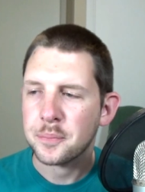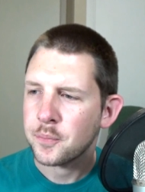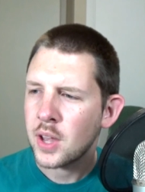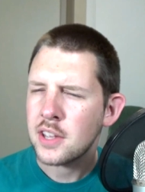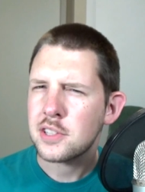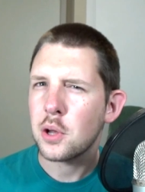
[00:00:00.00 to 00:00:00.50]

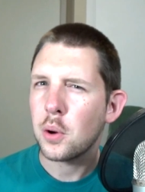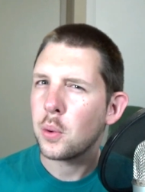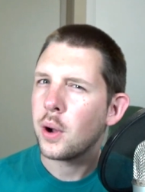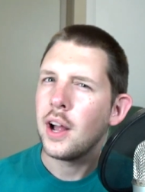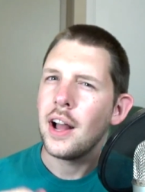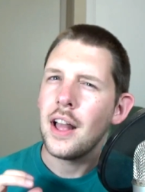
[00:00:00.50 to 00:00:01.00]

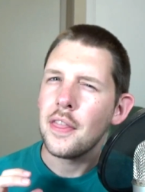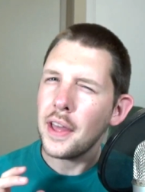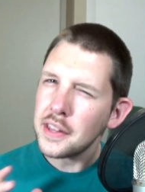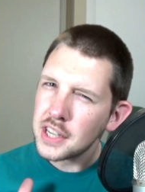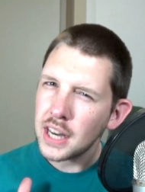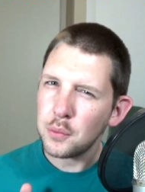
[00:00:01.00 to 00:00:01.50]
So
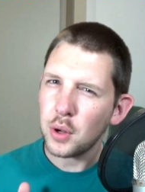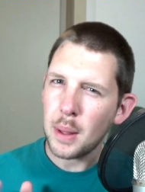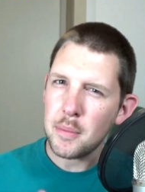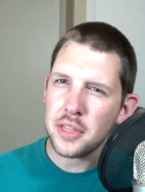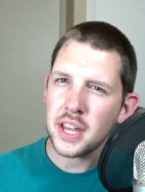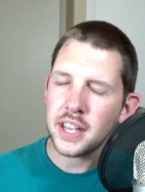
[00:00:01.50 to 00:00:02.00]
that's kind of what
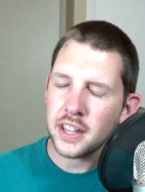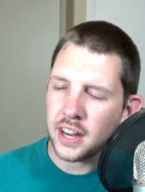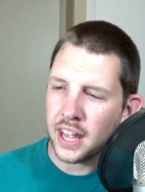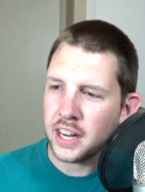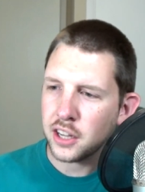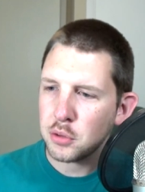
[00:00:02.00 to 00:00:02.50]
I'm thinking,
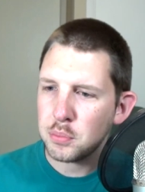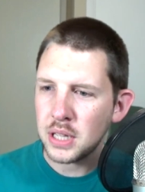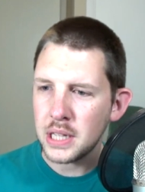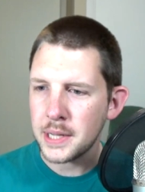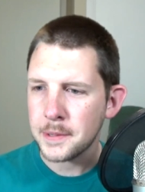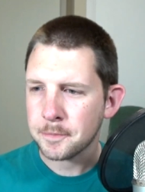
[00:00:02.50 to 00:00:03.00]
and it could
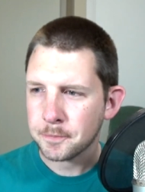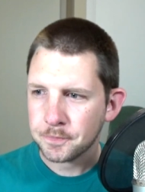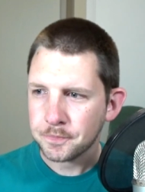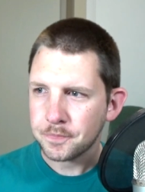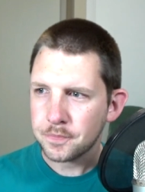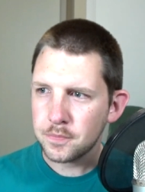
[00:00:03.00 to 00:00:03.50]
be
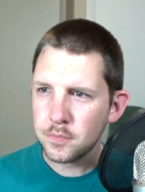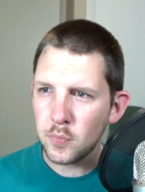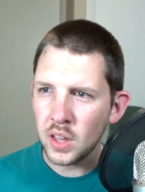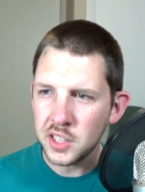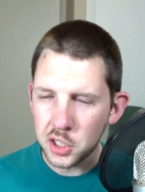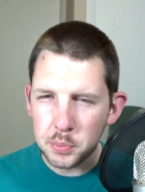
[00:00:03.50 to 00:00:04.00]

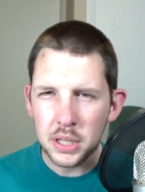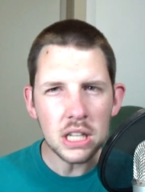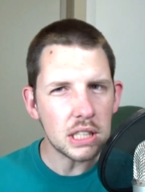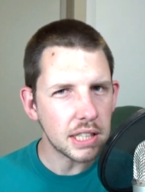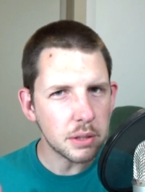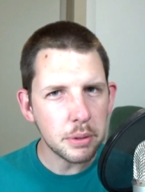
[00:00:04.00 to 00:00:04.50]
a
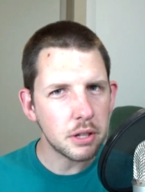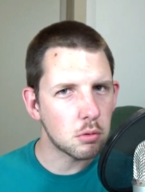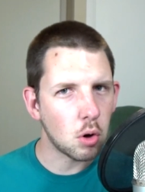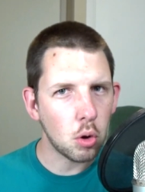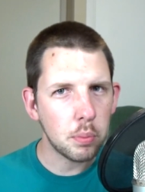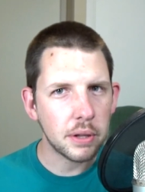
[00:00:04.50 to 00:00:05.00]
little bit of
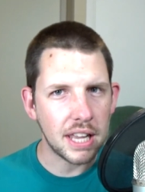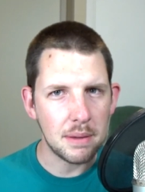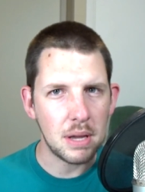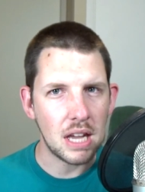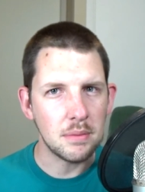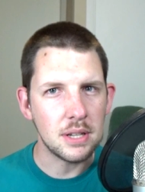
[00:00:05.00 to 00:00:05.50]
role play
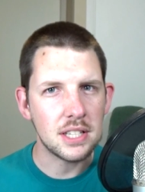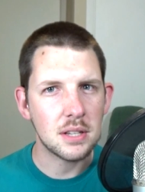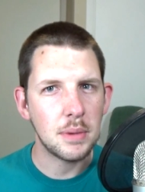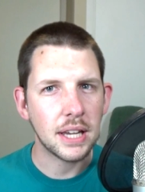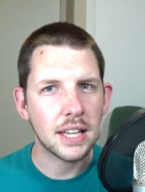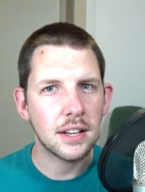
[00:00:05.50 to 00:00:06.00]
maybe to
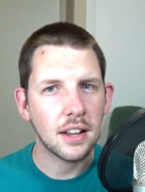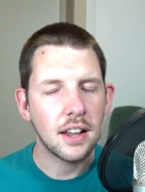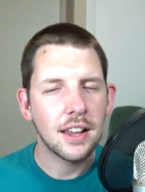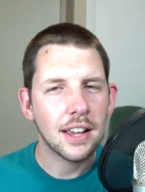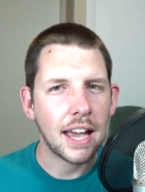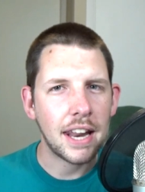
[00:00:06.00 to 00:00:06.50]
make it
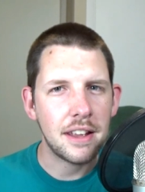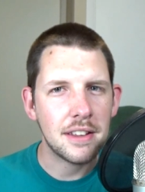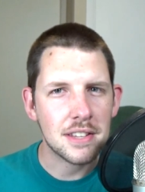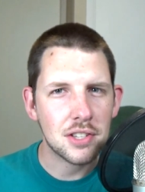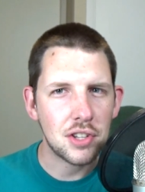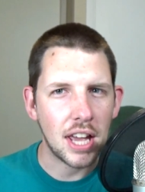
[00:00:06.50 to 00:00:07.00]
kind of
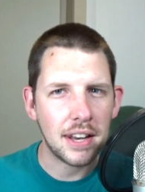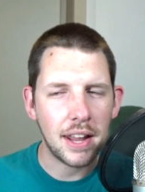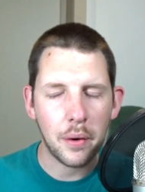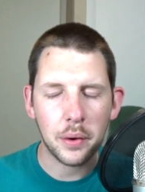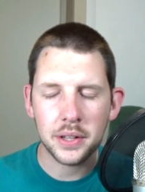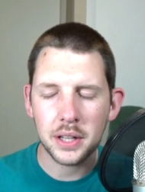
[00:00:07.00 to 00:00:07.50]
stand
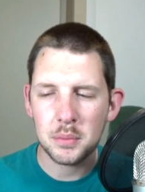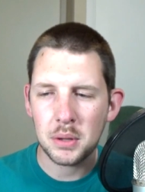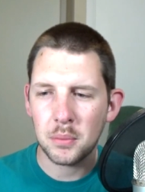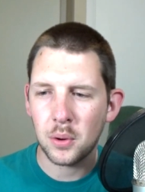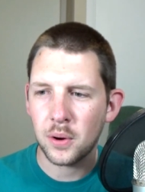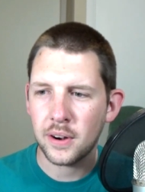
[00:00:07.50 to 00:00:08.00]
out a little bit
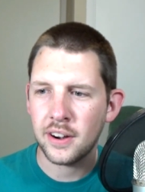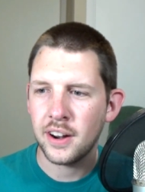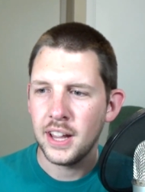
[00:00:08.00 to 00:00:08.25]
more.